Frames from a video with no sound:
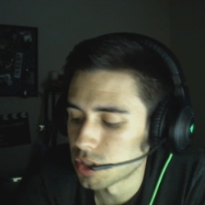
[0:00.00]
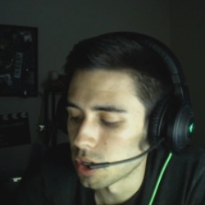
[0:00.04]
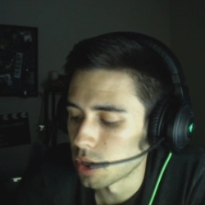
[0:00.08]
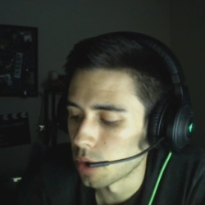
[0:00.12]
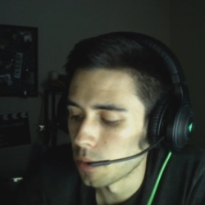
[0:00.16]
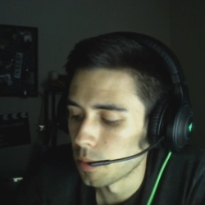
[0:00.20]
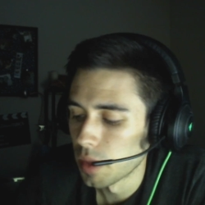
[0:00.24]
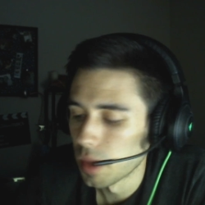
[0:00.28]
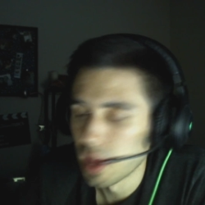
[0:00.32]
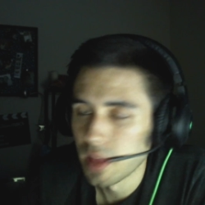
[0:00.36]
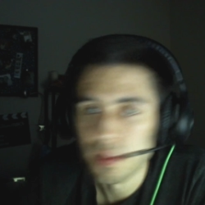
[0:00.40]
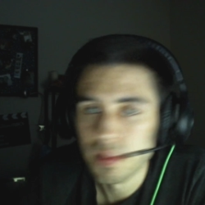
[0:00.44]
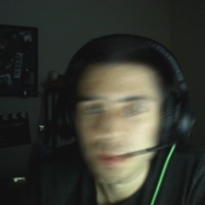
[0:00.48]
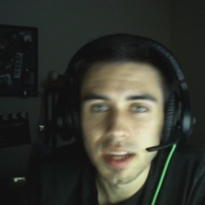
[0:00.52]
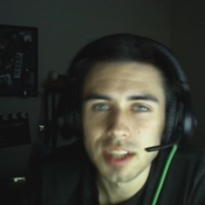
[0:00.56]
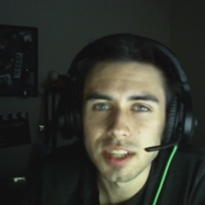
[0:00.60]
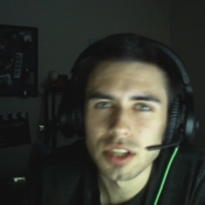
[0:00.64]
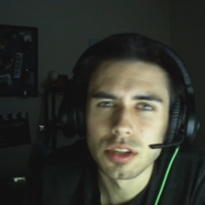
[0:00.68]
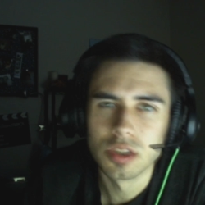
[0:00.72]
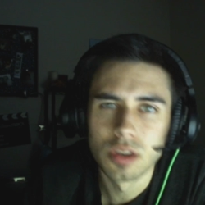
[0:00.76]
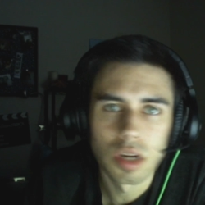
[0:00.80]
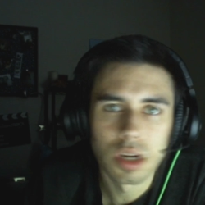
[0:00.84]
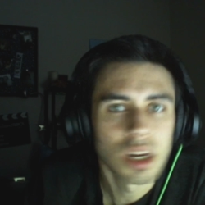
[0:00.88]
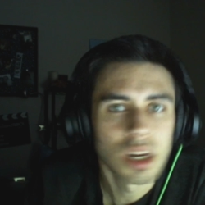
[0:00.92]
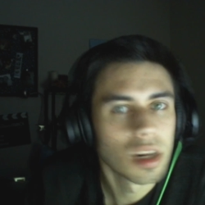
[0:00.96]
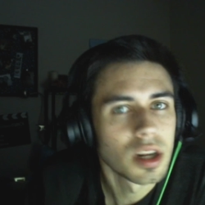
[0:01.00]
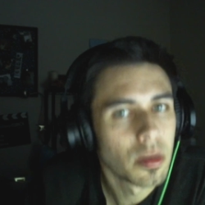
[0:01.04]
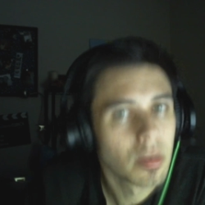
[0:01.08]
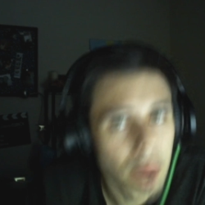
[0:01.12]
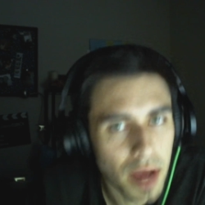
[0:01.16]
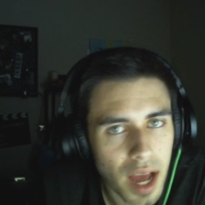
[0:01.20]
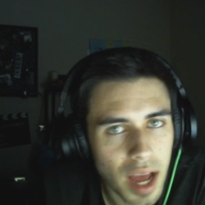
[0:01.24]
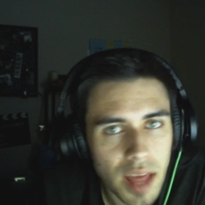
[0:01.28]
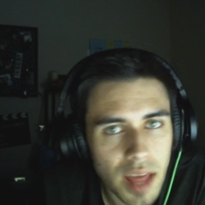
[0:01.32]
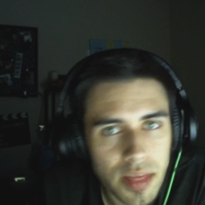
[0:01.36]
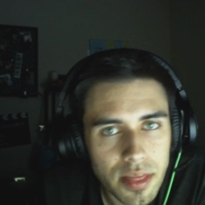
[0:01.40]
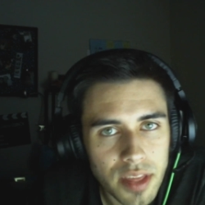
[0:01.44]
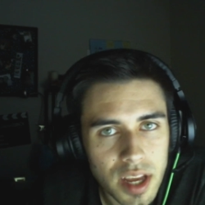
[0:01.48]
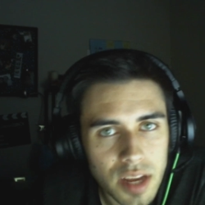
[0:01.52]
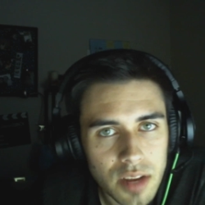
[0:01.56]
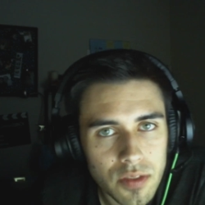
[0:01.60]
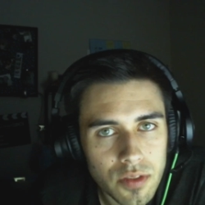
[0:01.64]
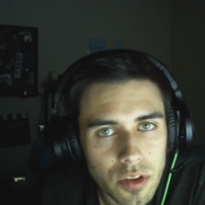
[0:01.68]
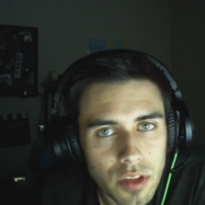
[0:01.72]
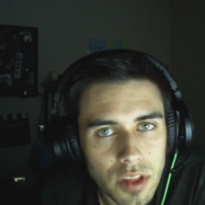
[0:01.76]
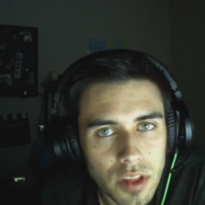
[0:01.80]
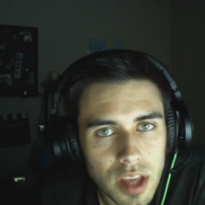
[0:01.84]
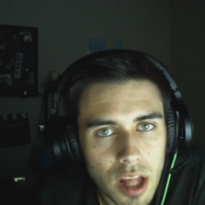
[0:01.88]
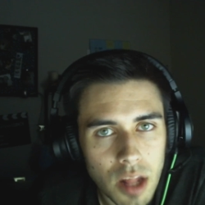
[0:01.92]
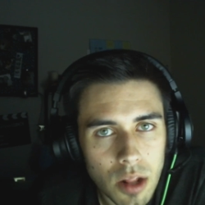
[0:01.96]
So that's a good and a bad thing
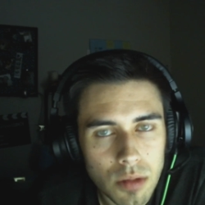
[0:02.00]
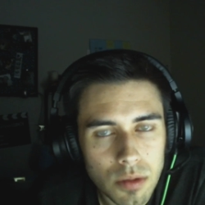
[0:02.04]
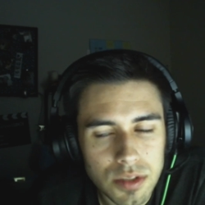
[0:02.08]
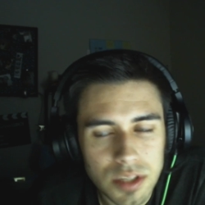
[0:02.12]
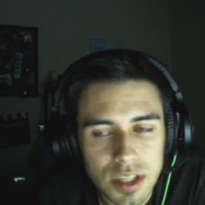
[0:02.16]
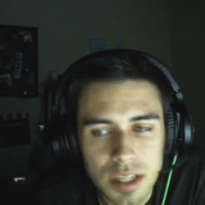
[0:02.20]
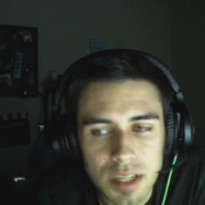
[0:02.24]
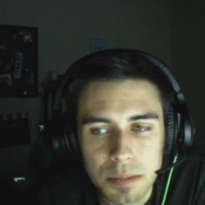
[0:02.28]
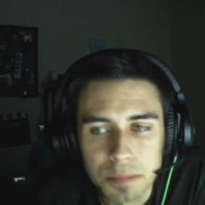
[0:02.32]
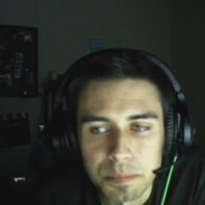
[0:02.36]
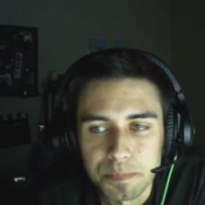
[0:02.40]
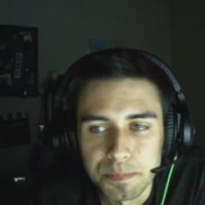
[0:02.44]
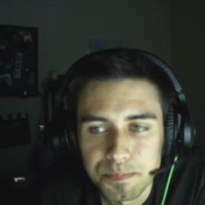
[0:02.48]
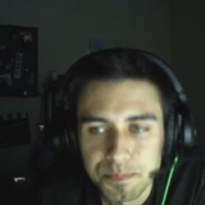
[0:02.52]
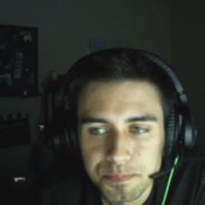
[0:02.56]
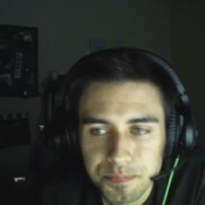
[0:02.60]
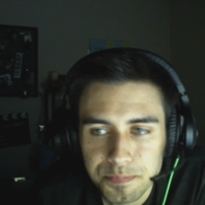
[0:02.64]
for the yellow team.